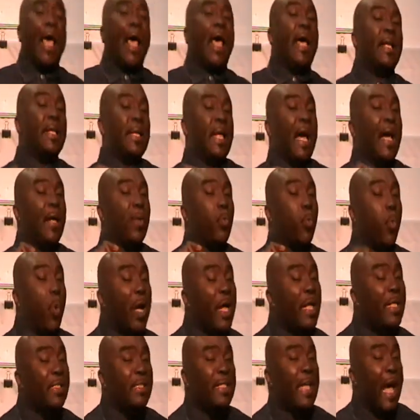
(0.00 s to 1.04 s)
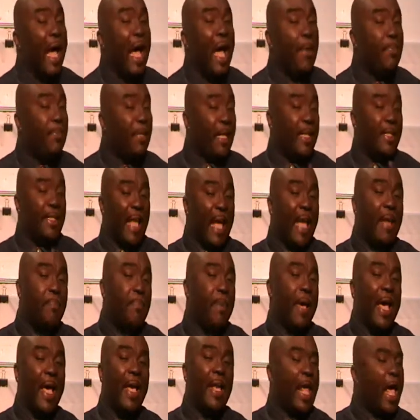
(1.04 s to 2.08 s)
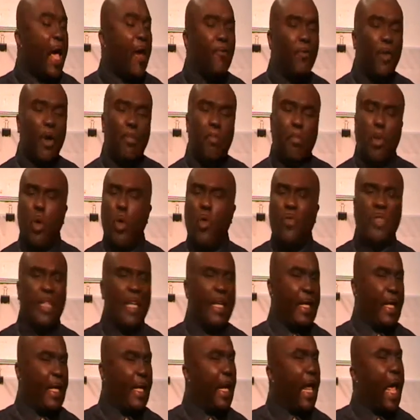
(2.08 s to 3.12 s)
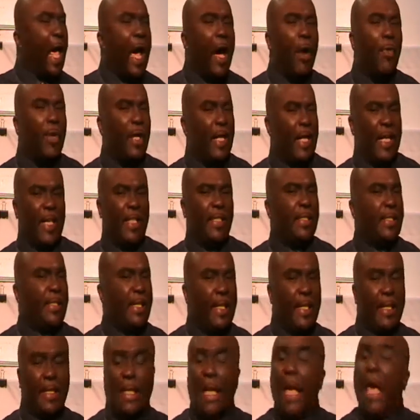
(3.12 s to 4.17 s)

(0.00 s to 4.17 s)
and not one time did that man ever move to get out of his seat.